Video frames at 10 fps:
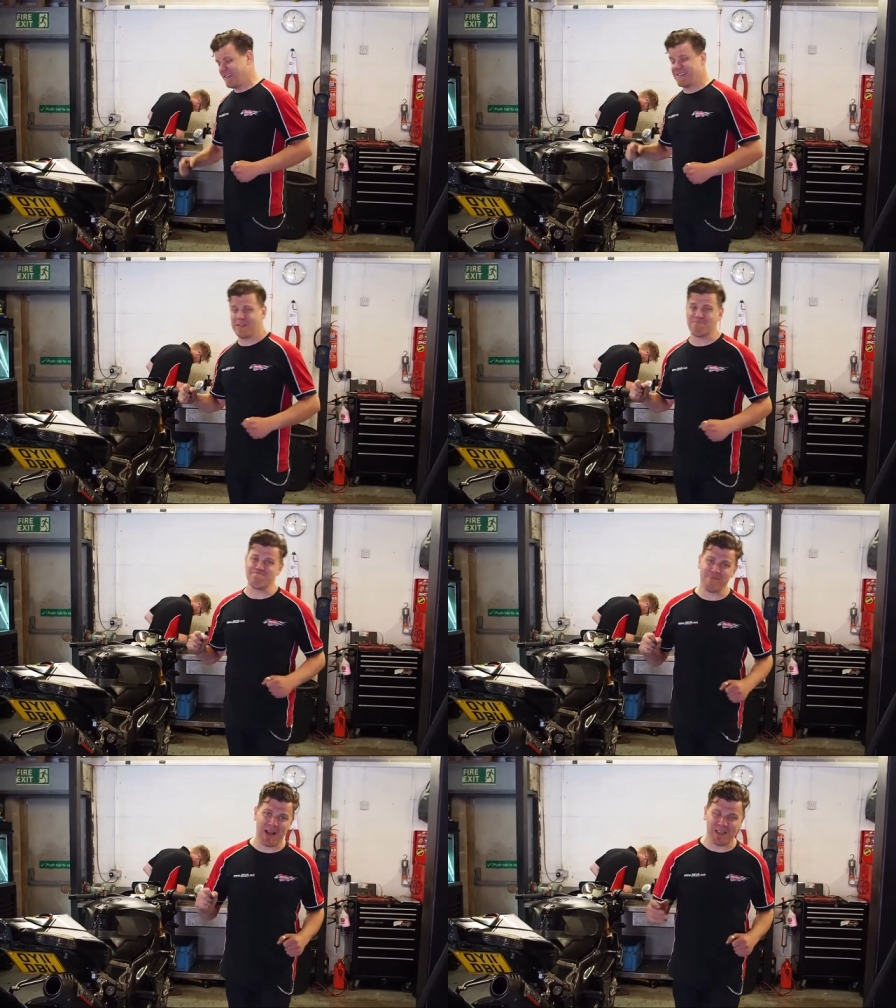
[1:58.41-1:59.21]
This is
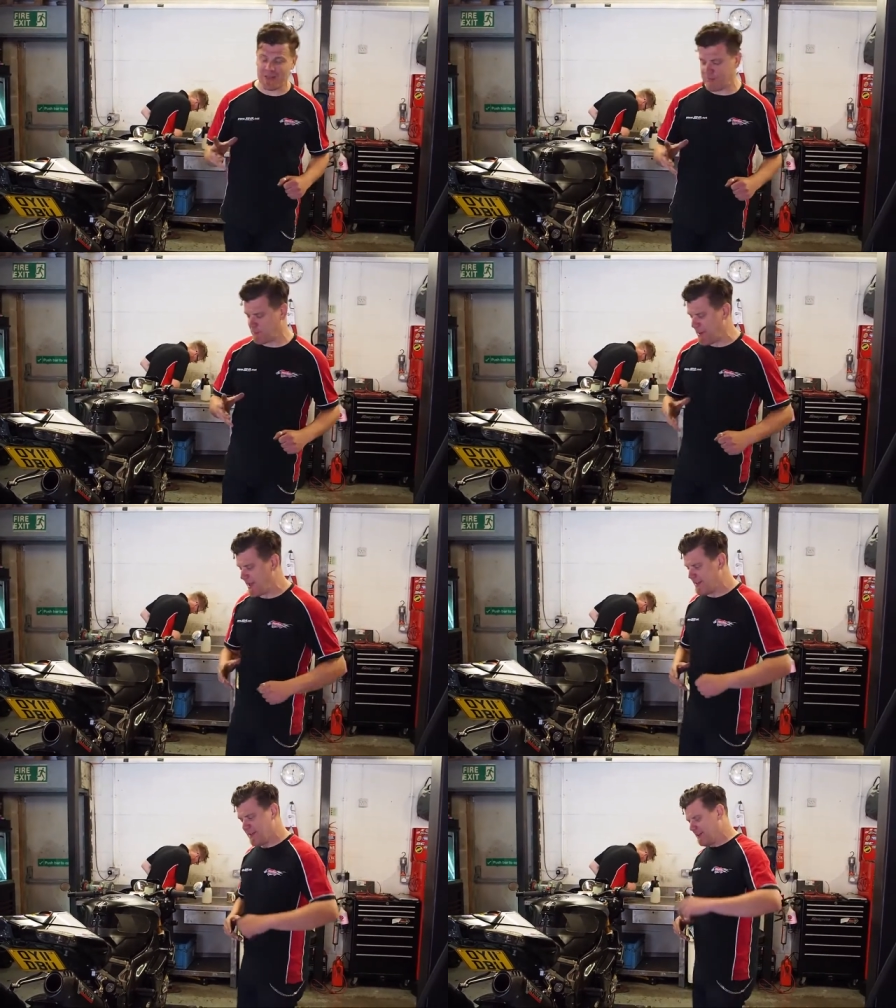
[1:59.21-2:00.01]
massive
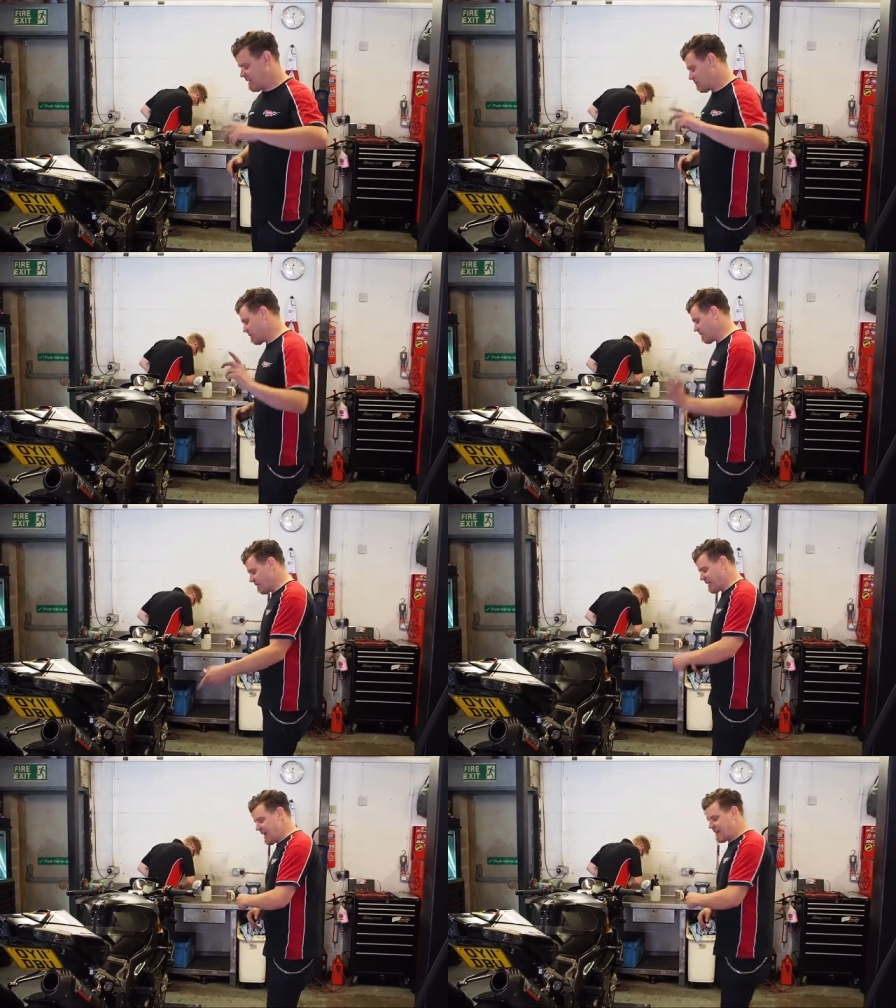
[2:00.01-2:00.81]
spec. This one's
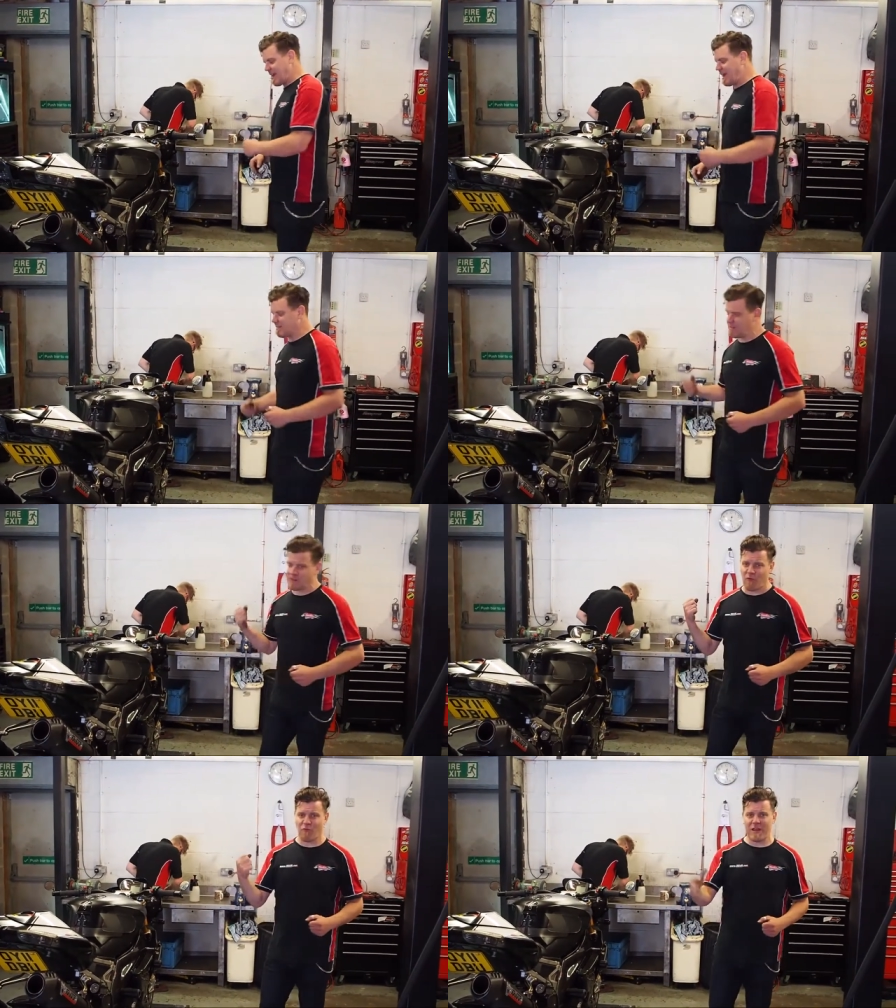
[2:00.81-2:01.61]
got the end cans,
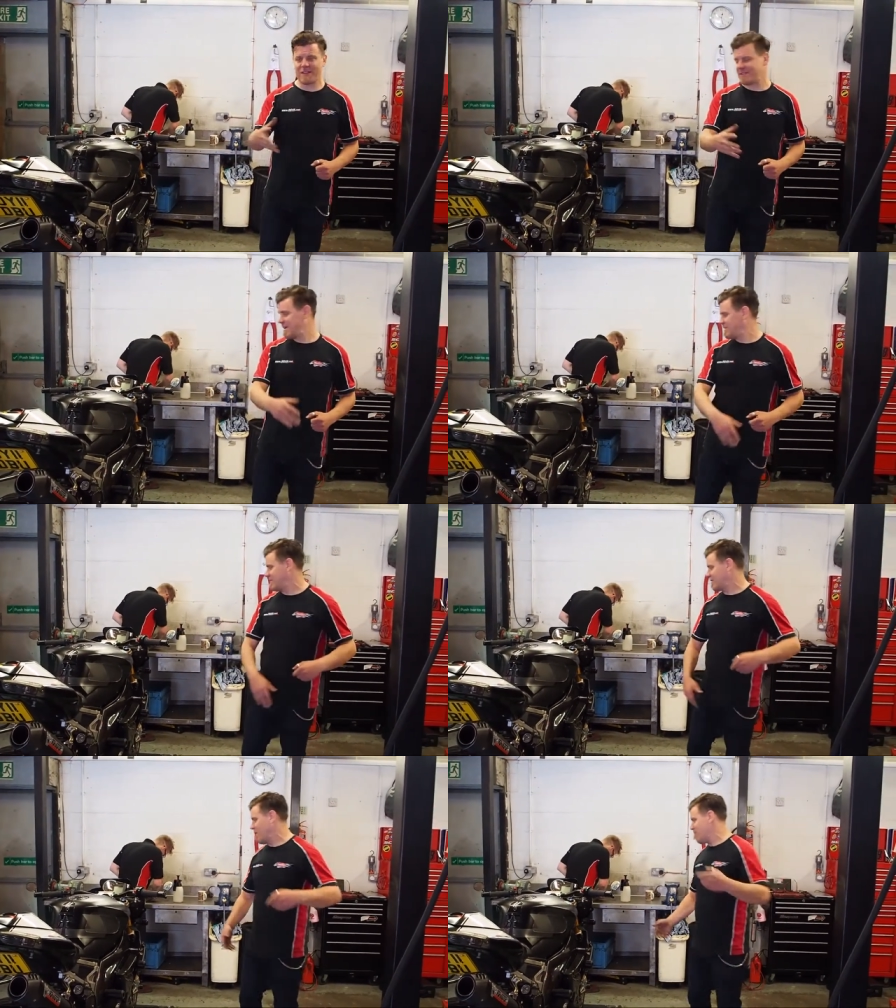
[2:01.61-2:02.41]
it's got rear sets,
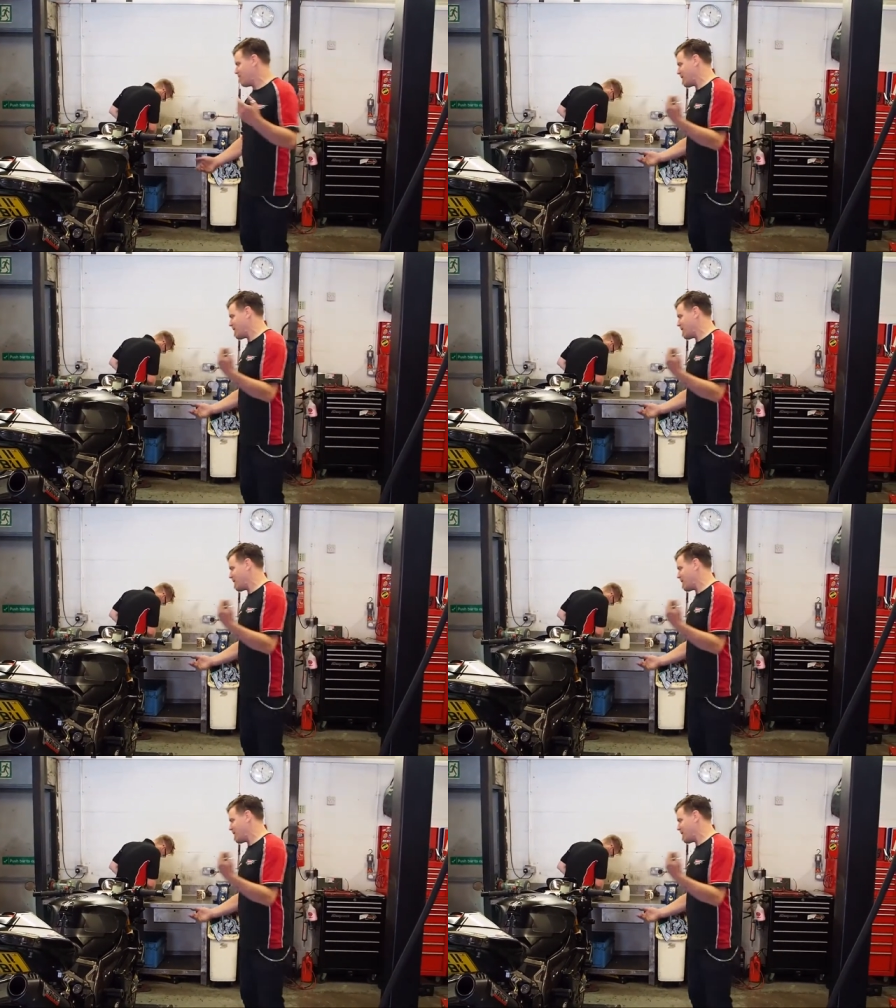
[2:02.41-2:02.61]
it's got